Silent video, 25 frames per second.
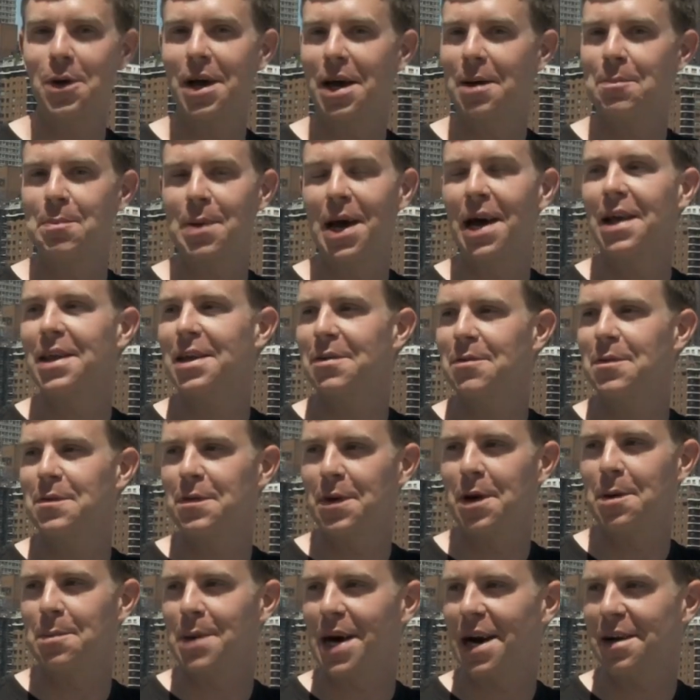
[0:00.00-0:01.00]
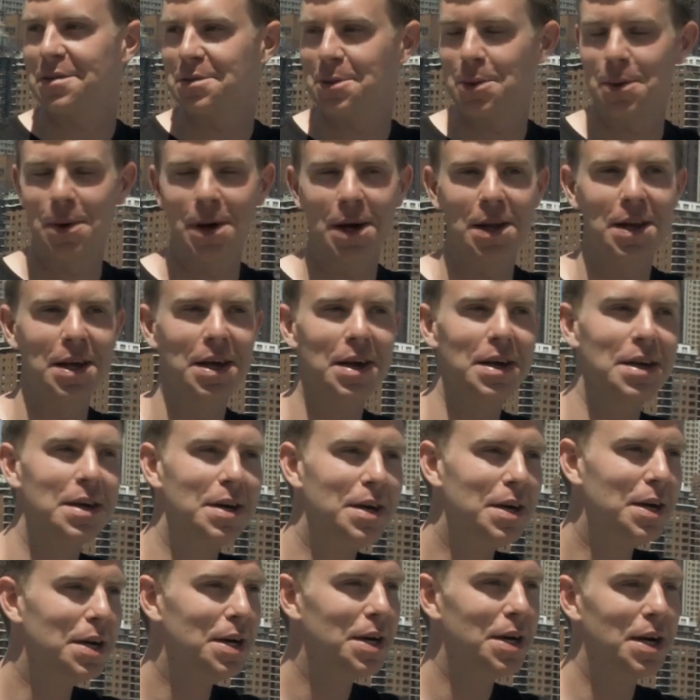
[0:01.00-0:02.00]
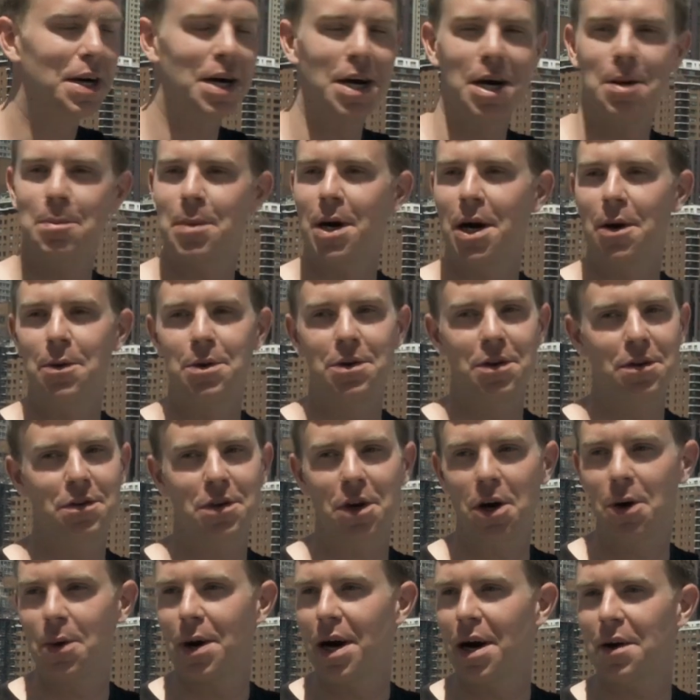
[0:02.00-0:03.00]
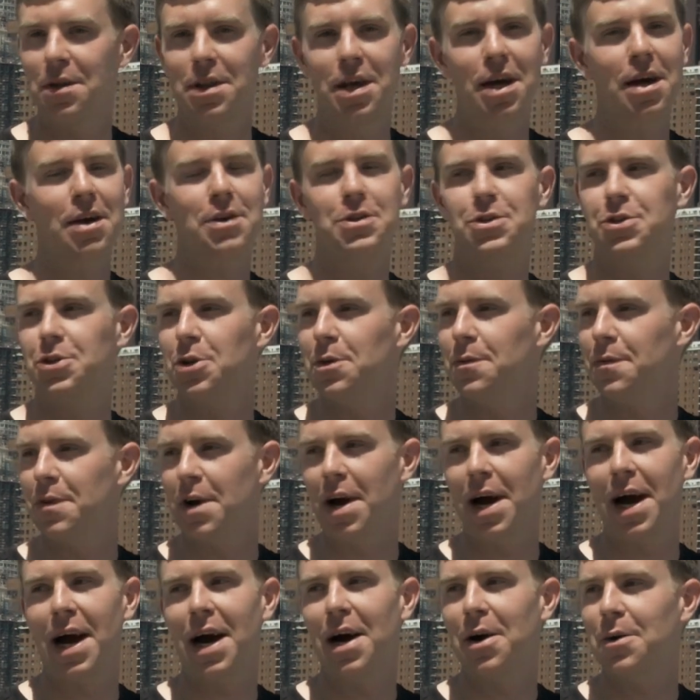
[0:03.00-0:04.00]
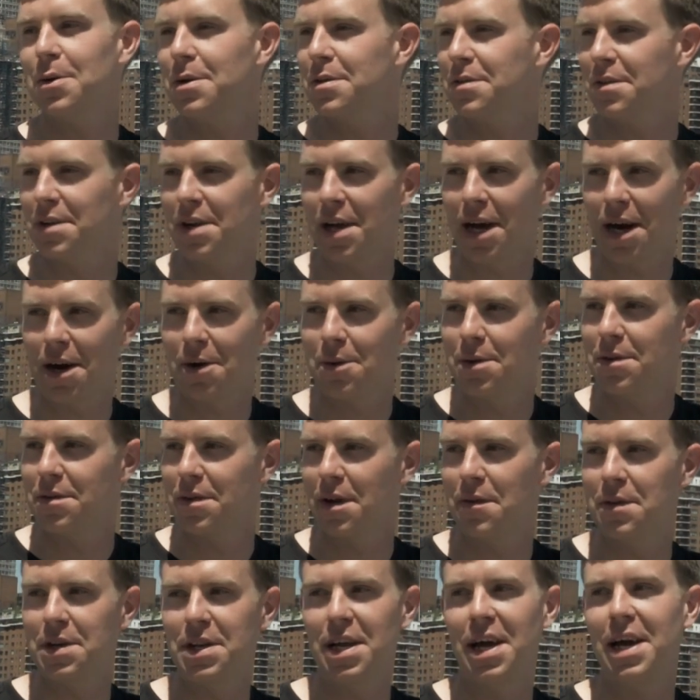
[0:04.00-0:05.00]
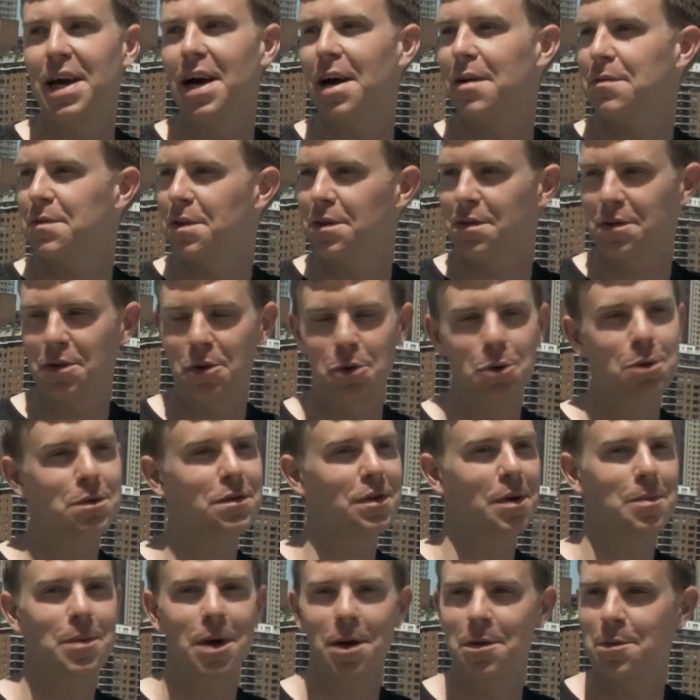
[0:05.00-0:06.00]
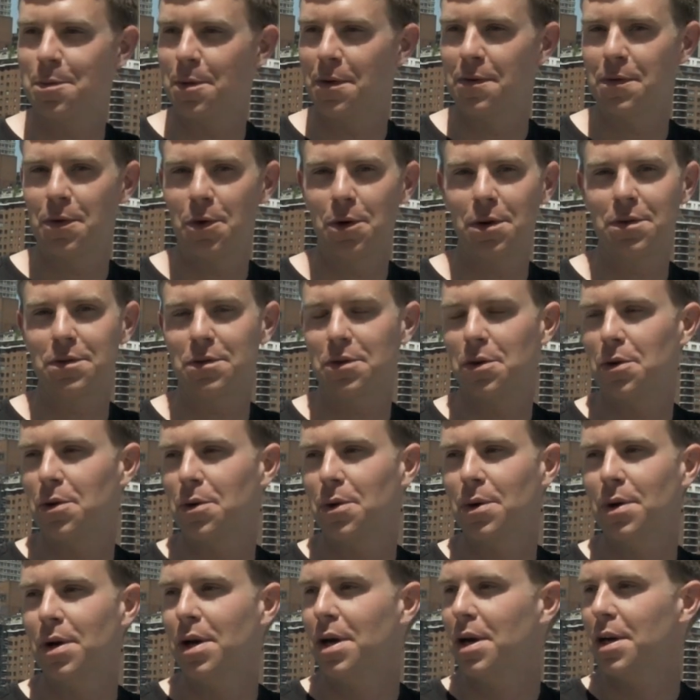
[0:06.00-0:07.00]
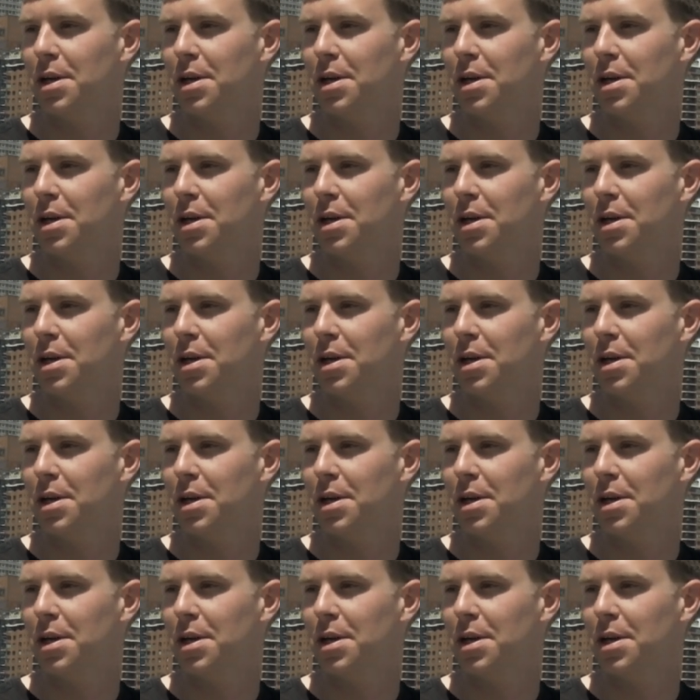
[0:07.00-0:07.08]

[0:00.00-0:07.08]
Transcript: to barely even fit a basketball in it. Um, but I would just go out there, shoot for hours and hours every day after school, sometimes before school.